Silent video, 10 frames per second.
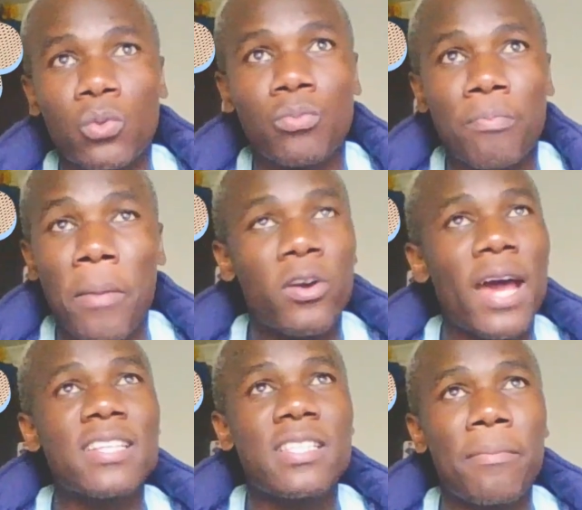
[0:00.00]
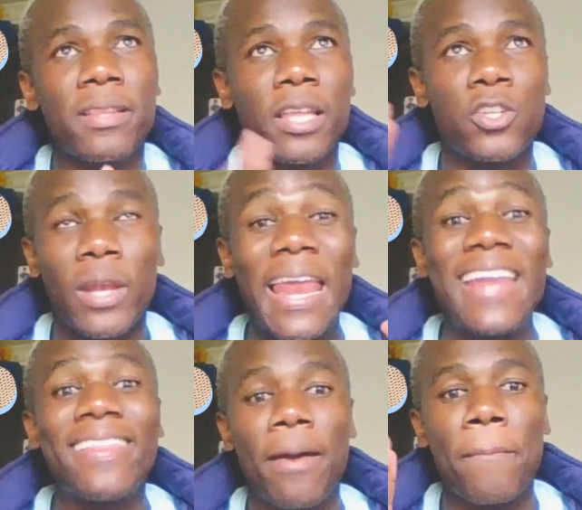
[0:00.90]
memorize them and then you
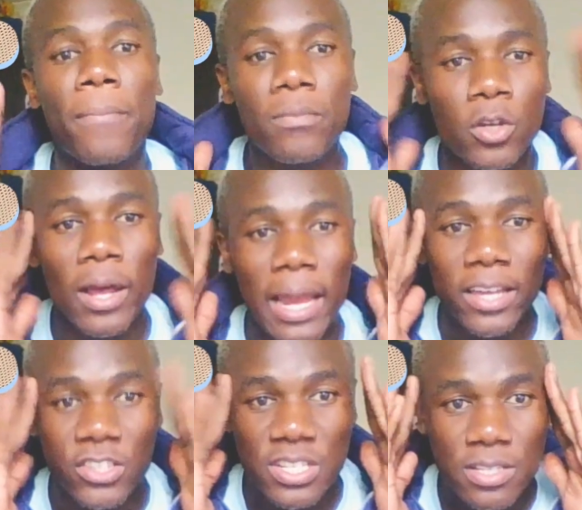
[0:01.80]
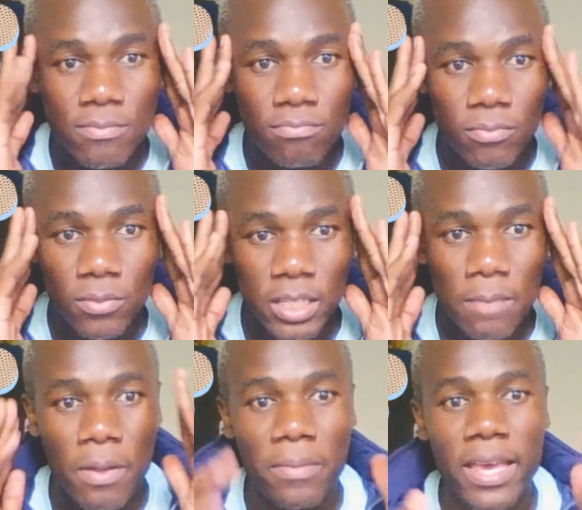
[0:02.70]
learn them, and just
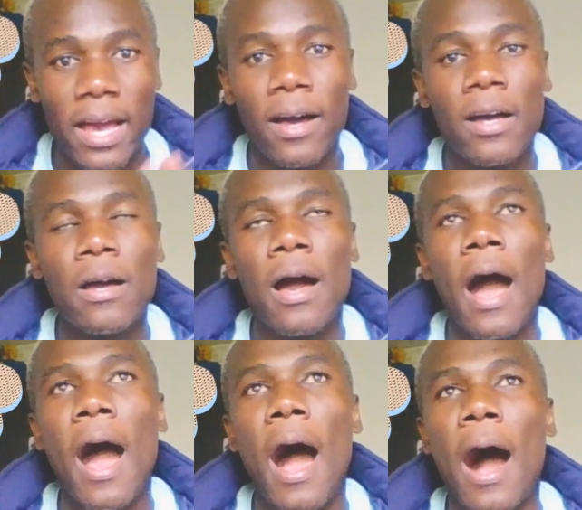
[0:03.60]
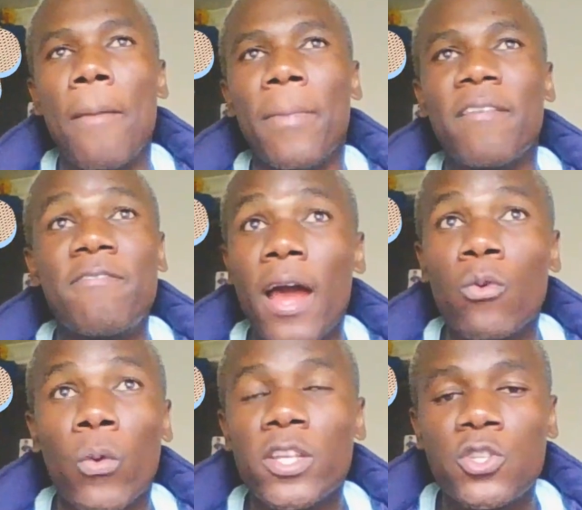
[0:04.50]
keep them here and
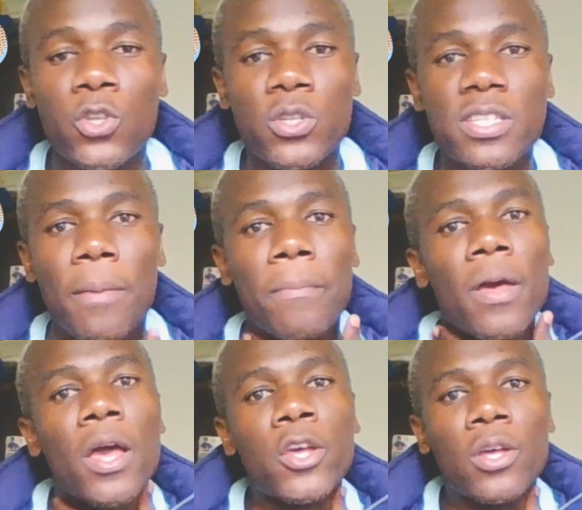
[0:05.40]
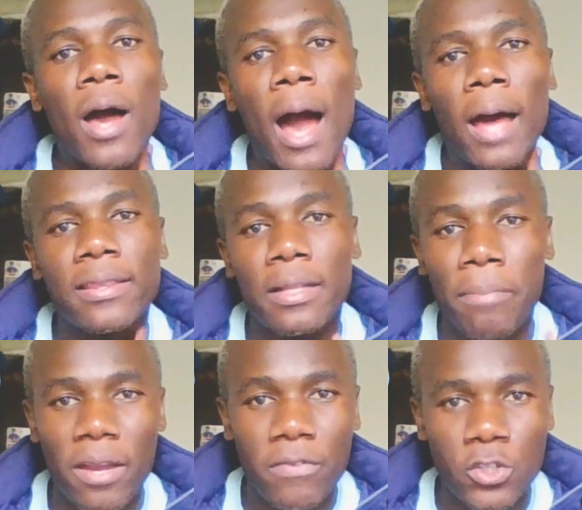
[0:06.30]
find ways to use them, they'll
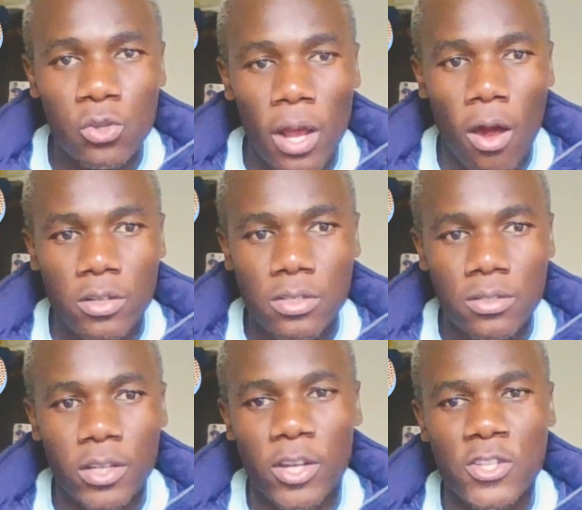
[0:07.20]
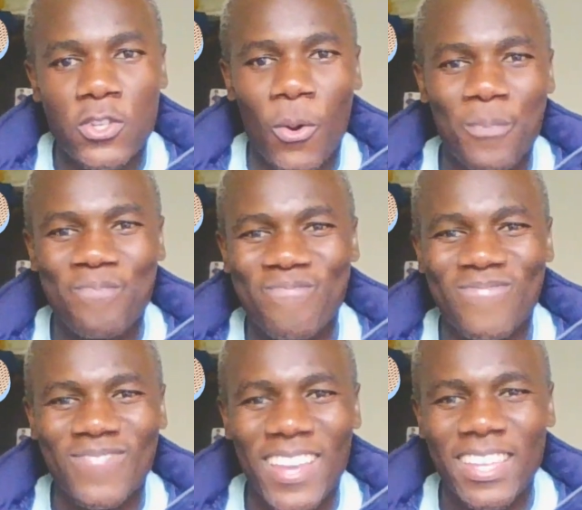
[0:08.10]
benefit you a lot, so
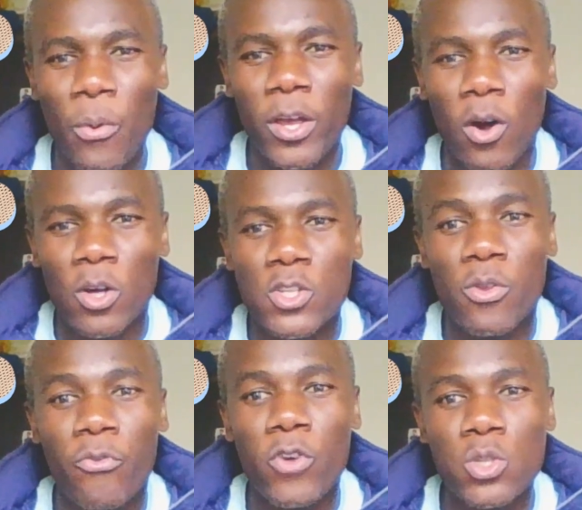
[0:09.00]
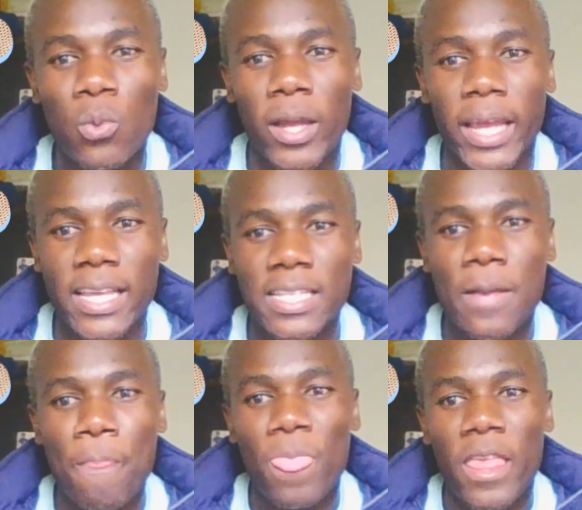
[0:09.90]
here we go. So the first one is
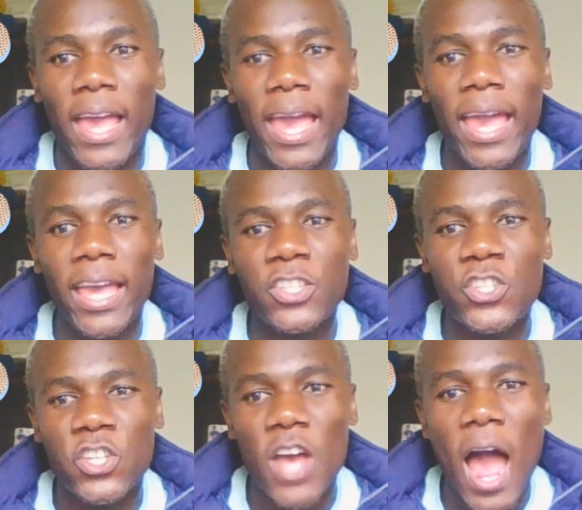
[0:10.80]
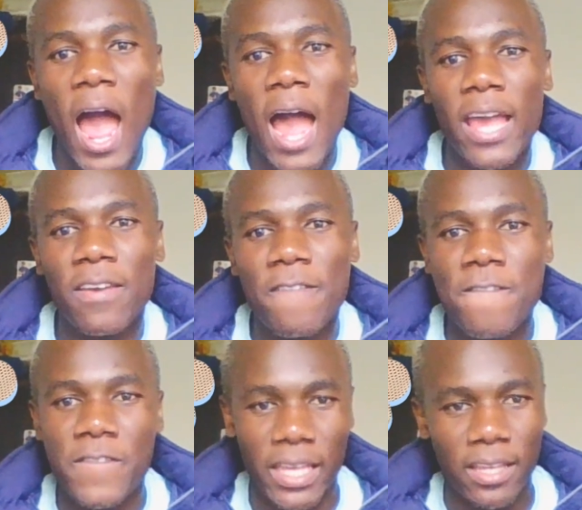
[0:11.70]

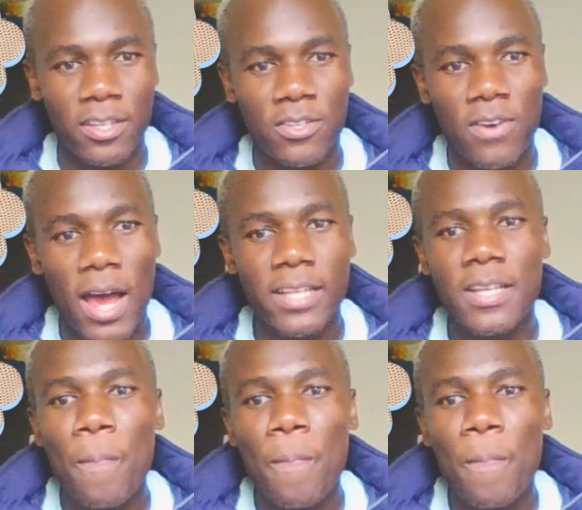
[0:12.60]
HIV, right?